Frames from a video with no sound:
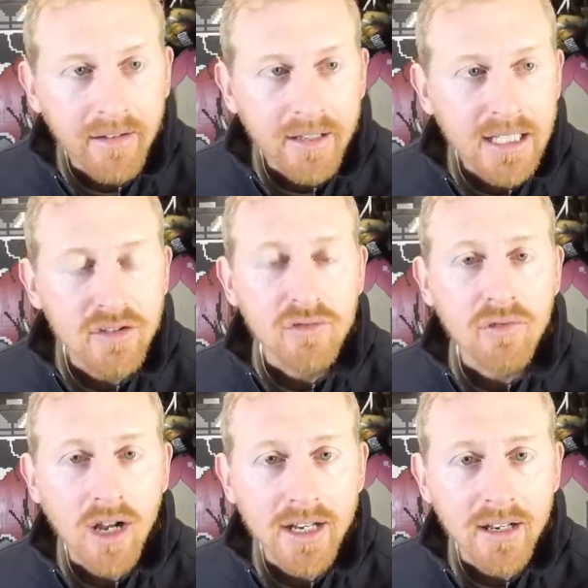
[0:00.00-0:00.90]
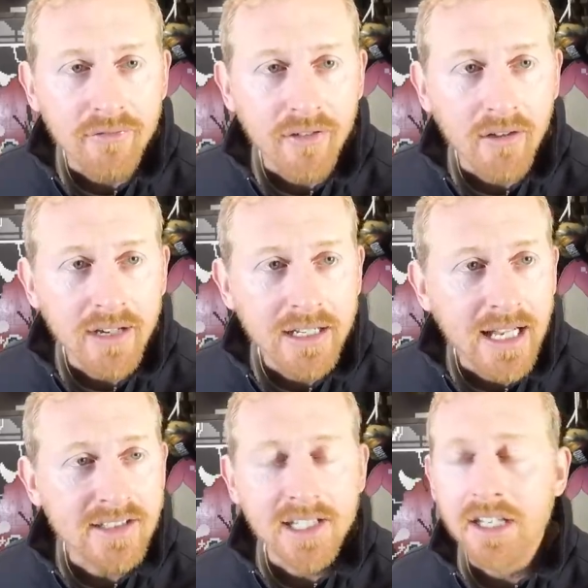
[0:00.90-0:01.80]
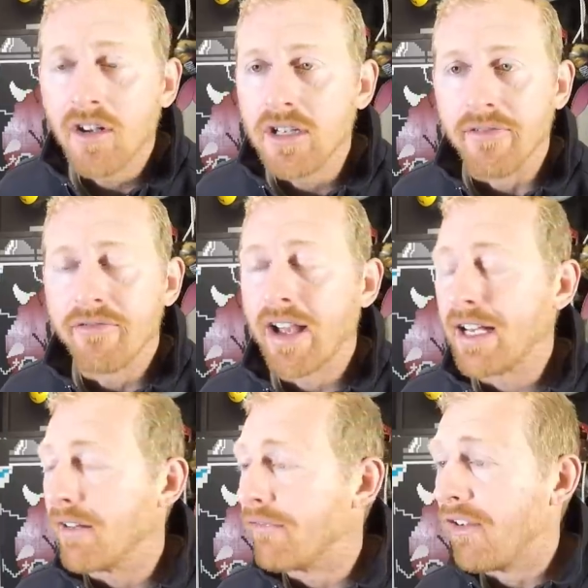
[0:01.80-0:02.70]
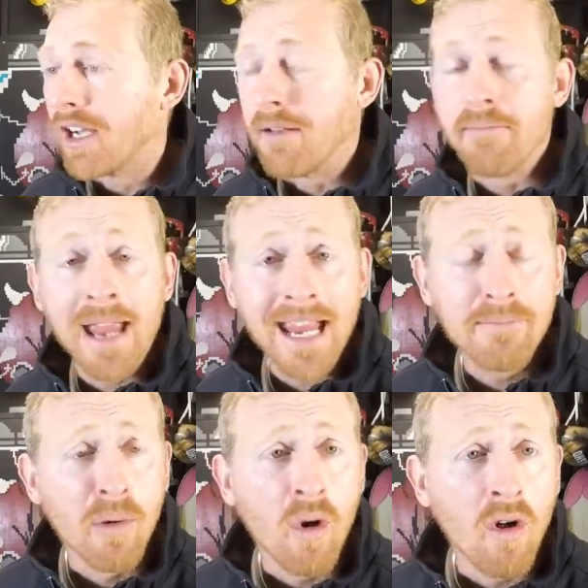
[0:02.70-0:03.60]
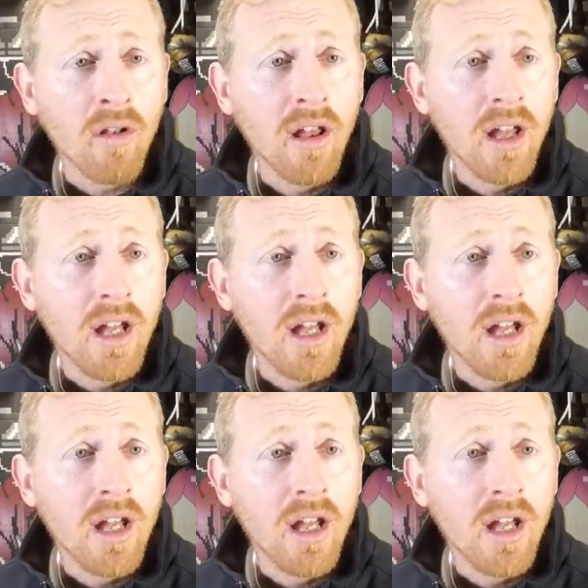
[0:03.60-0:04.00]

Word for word: Gives you a ride on the ferry. Next thing you know, you're fighting a fucking mad ball